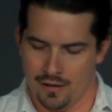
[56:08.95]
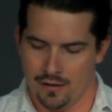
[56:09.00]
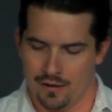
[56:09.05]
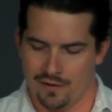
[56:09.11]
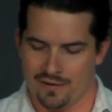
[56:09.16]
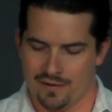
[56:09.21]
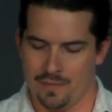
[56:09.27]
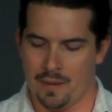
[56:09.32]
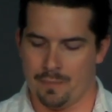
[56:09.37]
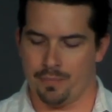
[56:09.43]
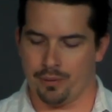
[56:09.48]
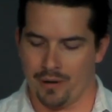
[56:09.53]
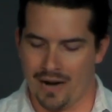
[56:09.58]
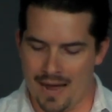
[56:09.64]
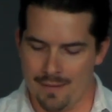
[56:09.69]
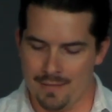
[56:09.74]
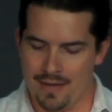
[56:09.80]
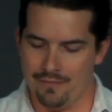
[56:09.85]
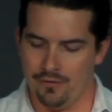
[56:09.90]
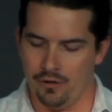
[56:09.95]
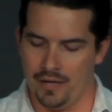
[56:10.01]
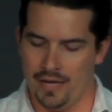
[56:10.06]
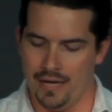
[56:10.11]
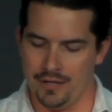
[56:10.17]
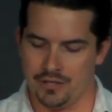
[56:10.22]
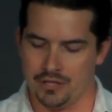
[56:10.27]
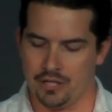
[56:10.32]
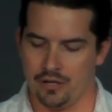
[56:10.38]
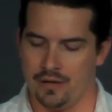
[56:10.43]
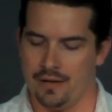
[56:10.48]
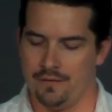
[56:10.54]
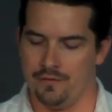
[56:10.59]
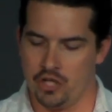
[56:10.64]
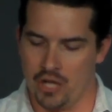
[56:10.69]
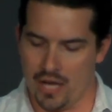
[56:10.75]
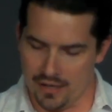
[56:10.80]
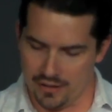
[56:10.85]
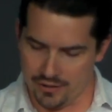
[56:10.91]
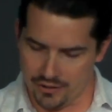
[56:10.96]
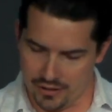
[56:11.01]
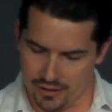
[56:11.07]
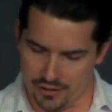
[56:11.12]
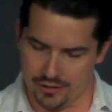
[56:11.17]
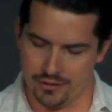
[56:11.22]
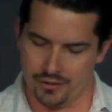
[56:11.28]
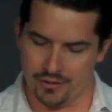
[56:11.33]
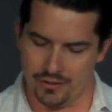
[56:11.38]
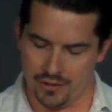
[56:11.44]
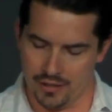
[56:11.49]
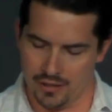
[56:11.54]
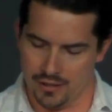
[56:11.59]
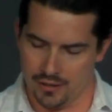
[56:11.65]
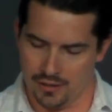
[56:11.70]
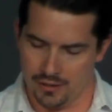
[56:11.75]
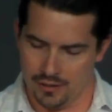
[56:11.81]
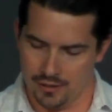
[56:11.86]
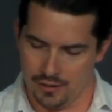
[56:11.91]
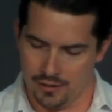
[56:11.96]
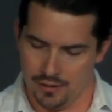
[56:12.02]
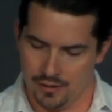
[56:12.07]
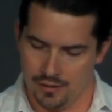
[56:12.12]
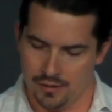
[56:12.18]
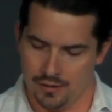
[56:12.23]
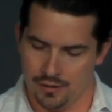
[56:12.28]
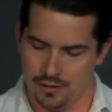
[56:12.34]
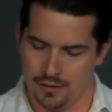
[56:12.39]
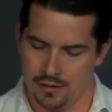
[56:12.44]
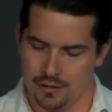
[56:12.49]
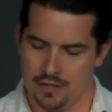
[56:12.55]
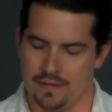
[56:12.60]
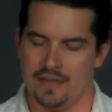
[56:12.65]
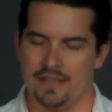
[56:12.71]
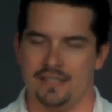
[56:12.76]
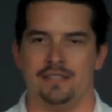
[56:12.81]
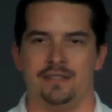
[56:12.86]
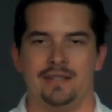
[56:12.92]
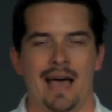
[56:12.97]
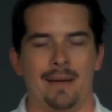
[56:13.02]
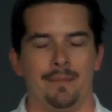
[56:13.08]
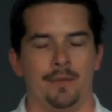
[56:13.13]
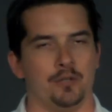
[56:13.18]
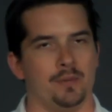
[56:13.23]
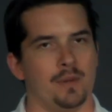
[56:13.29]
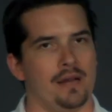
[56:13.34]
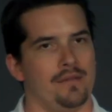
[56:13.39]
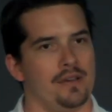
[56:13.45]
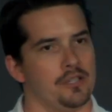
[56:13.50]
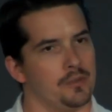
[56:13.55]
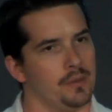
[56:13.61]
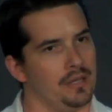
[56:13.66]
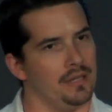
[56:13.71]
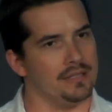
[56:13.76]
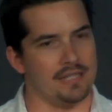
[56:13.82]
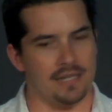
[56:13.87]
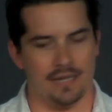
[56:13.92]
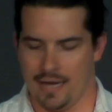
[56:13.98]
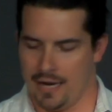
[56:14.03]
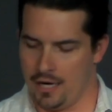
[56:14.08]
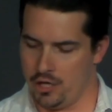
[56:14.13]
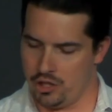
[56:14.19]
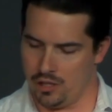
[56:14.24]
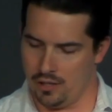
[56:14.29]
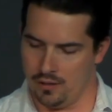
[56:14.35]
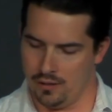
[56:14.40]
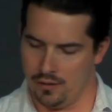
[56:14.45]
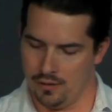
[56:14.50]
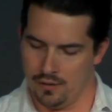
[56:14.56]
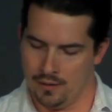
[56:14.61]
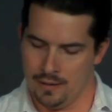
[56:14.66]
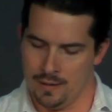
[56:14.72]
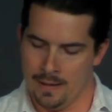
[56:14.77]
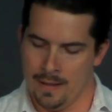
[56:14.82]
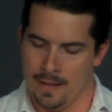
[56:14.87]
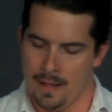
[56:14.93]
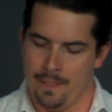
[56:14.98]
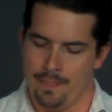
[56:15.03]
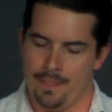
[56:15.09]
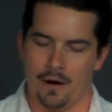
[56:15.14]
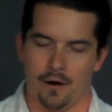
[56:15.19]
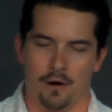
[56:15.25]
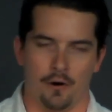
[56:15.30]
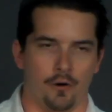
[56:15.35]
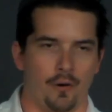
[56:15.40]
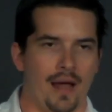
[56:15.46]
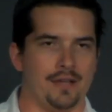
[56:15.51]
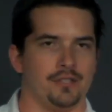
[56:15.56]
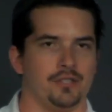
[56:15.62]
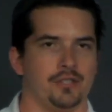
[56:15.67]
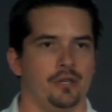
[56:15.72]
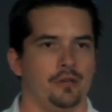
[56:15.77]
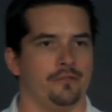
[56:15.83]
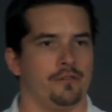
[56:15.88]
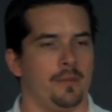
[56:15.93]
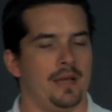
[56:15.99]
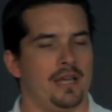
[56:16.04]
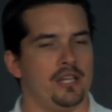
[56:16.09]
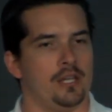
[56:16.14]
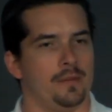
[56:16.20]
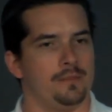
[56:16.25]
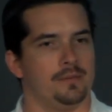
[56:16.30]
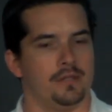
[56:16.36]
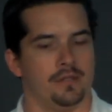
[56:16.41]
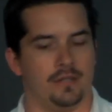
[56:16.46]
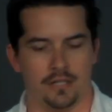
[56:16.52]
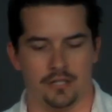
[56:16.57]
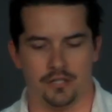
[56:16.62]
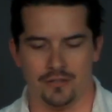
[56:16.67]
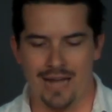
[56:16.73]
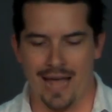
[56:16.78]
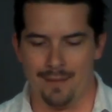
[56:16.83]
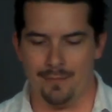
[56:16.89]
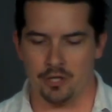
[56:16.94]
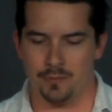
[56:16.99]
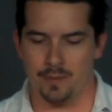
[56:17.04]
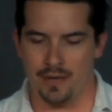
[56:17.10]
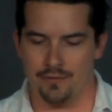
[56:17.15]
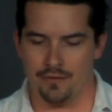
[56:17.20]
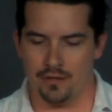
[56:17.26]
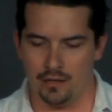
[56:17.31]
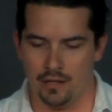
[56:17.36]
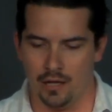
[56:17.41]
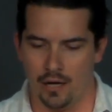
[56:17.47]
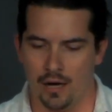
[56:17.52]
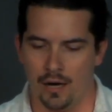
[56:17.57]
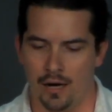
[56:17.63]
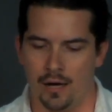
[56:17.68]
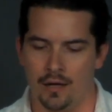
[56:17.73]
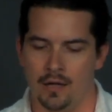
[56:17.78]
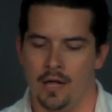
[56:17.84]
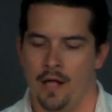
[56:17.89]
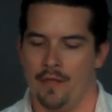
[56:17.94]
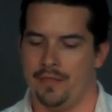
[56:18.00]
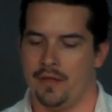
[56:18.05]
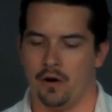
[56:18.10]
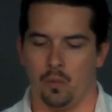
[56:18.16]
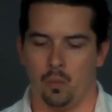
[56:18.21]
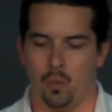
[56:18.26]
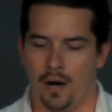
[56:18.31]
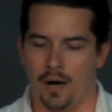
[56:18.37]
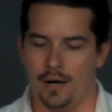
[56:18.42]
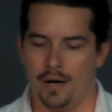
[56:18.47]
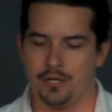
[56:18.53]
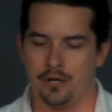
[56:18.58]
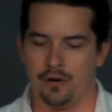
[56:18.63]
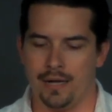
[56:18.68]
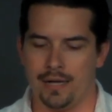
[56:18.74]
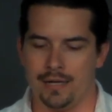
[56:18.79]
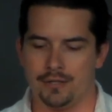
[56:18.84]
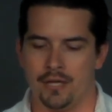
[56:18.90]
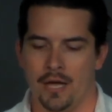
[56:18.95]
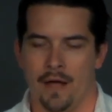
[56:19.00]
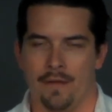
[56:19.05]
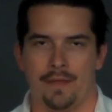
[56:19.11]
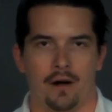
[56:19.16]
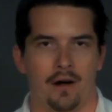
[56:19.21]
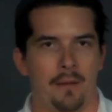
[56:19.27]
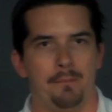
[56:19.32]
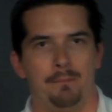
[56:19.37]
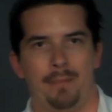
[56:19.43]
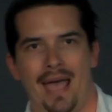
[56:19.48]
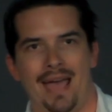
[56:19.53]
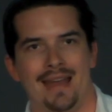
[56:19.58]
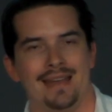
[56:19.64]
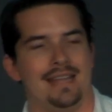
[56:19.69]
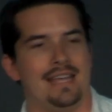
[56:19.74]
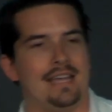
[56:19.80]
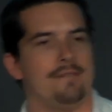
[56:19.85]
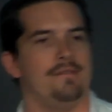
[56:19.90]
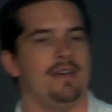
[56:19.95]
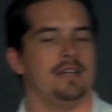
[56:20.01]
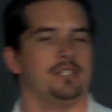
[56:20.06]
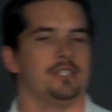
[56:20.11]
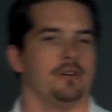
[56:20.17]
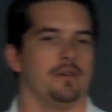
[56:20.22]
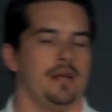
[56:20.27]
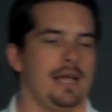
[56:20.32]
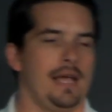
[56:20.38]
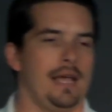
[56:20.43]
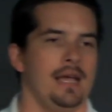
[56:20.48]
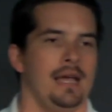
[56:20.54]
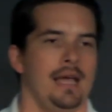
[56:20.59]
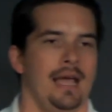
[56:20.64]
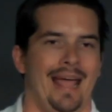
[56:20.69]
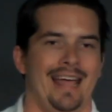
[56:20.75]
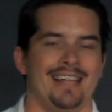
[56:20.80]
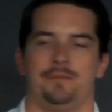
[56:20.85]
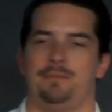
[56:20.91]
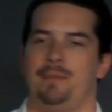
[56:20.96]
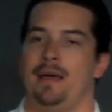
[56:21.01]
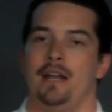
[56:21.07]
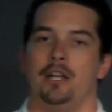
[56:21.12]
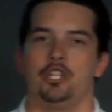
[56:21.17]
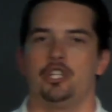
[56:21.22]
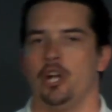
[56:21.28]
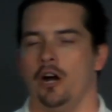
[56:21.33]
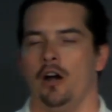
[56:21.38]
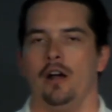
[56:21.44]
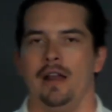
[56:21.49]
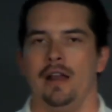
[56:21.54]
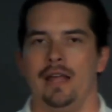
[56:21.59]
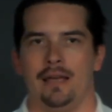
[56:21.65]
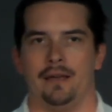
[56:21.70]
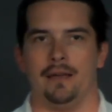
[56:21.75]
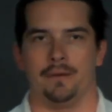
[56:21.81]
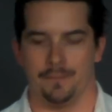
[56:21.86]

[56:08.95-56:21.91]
From the primeval history of Genesis to the establishment of Israel as a nation, their rescue from Egypt, the establishment of the law, their wanderings, their impending victory. It's been a journey.